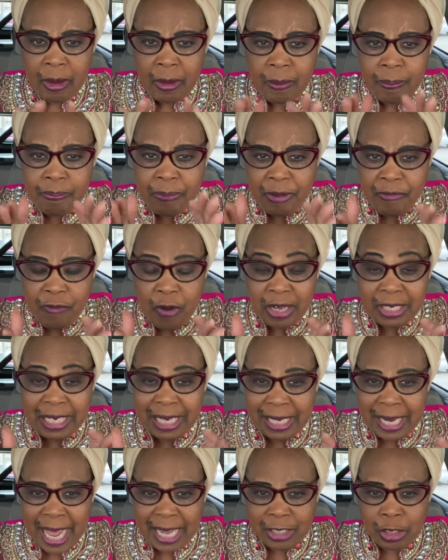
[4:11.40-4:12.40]
before the
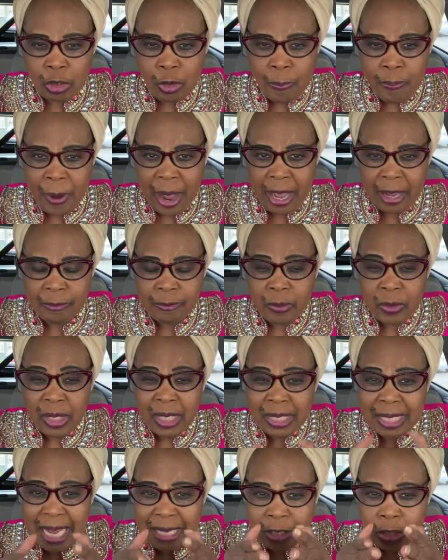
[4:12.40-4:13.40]
Last Supper,
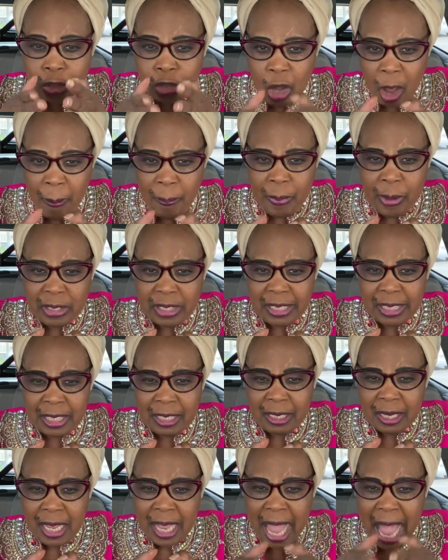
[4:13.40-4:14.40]
that somebody
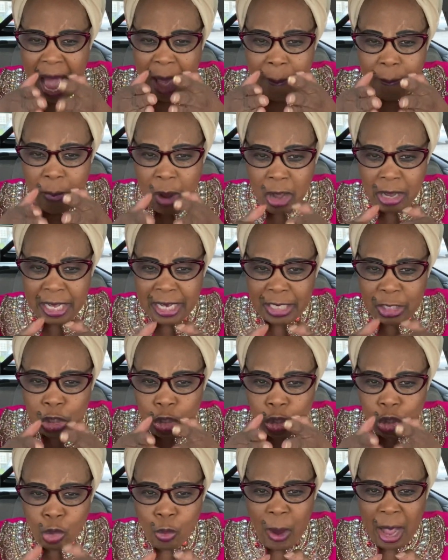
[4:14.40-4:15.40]
among his
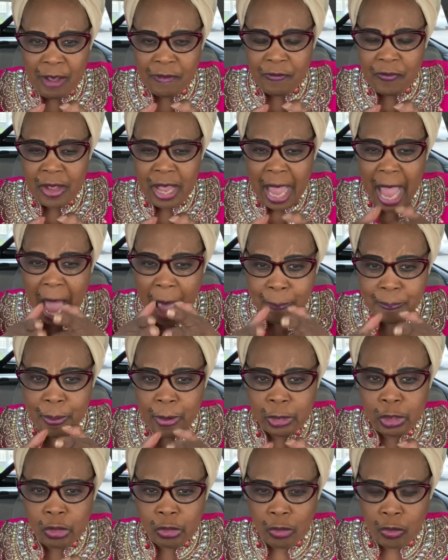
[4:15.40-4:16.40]
12
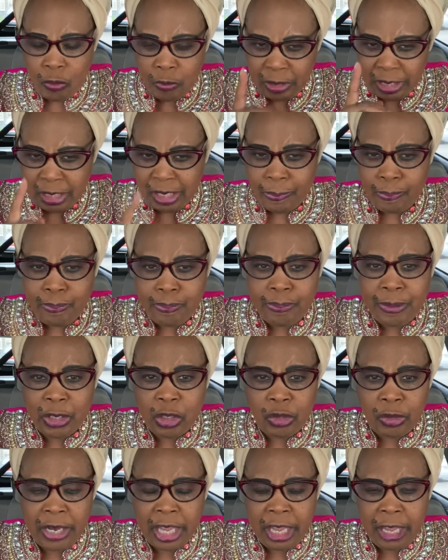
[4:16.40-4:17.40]
apostles would
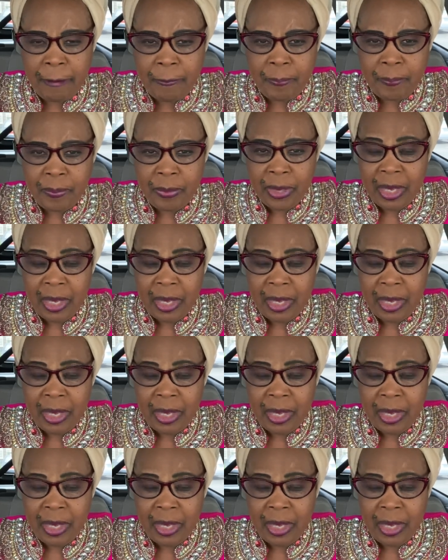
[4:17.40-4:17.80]
betray him.